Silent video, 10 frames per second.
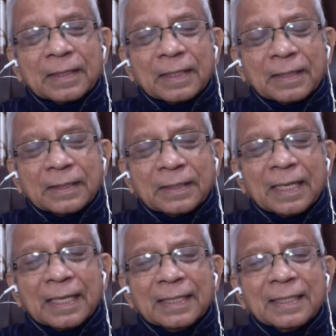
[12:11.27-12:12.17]
Krishna
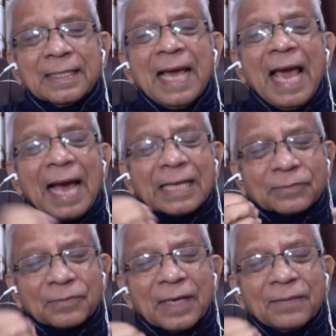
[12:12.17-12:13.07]
Iyer has
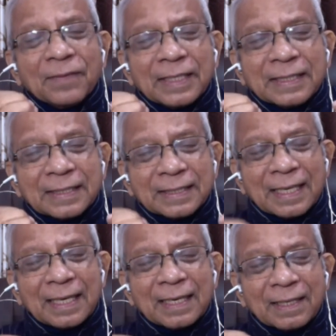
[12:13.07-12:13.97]
very, very se
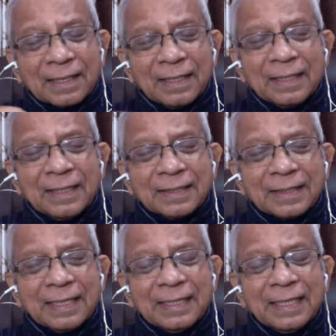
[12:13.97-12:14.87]
uh, clearly
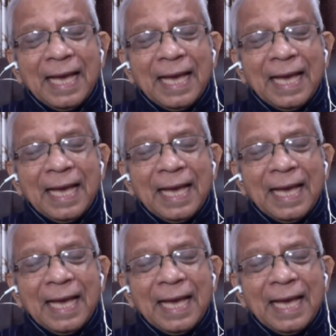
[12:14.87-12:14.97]
said